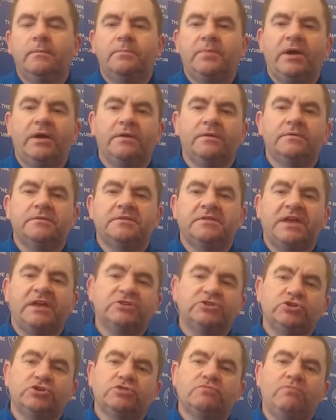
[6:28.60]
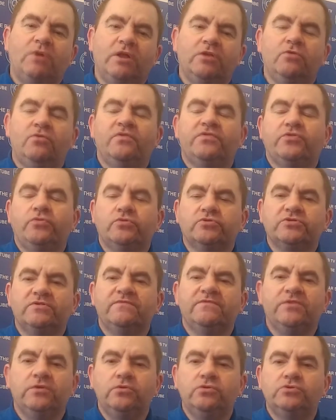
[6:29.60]
But that's just my little thoughts
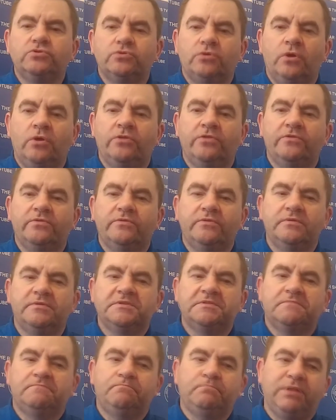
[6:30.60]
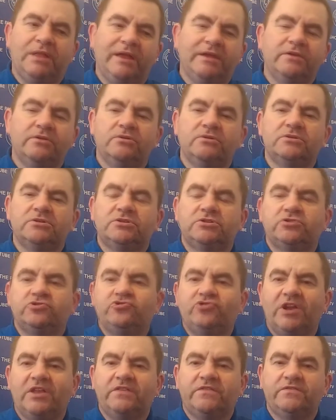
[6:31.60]
and views on players,
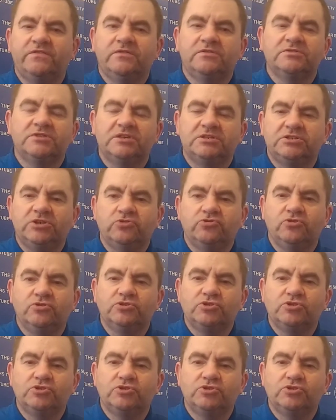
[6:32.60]
transfers, etc.